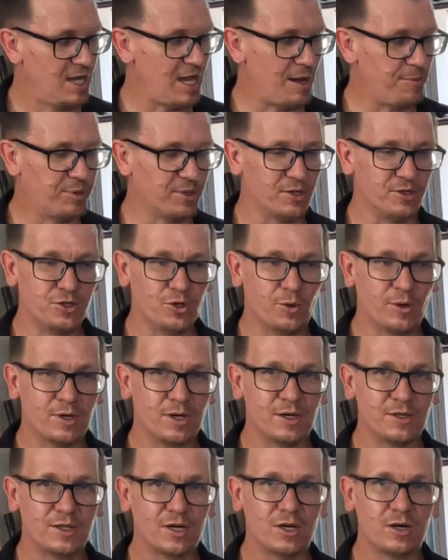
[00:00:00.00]
I put a new one
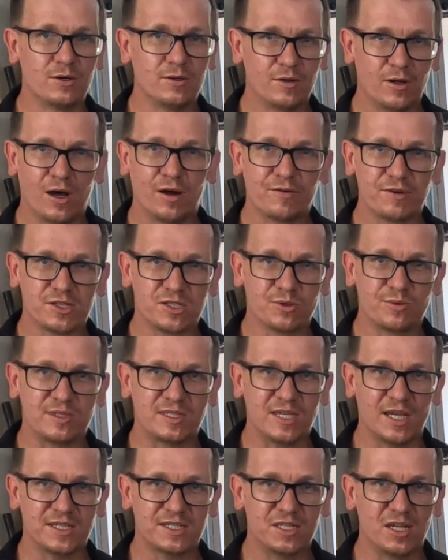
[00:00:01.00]
on there. Obviously we
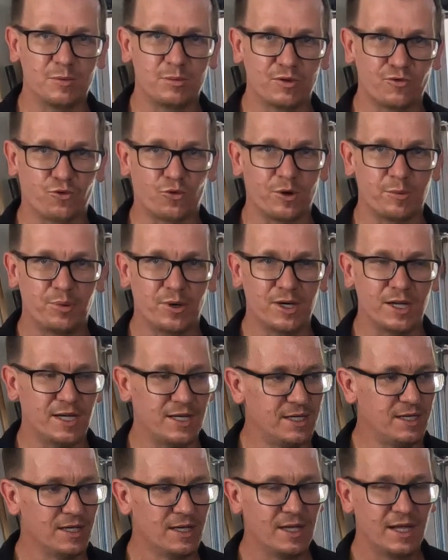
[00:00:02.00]
tested it before we put
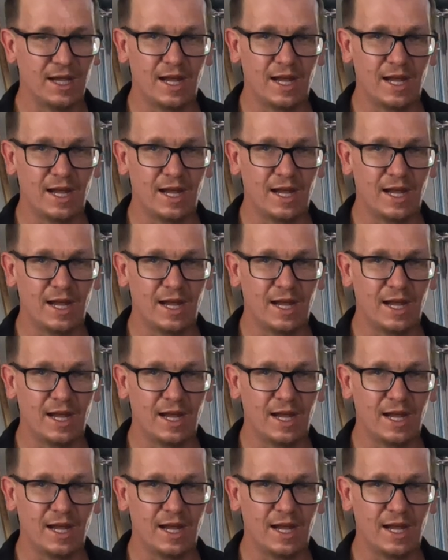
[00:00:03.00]
in.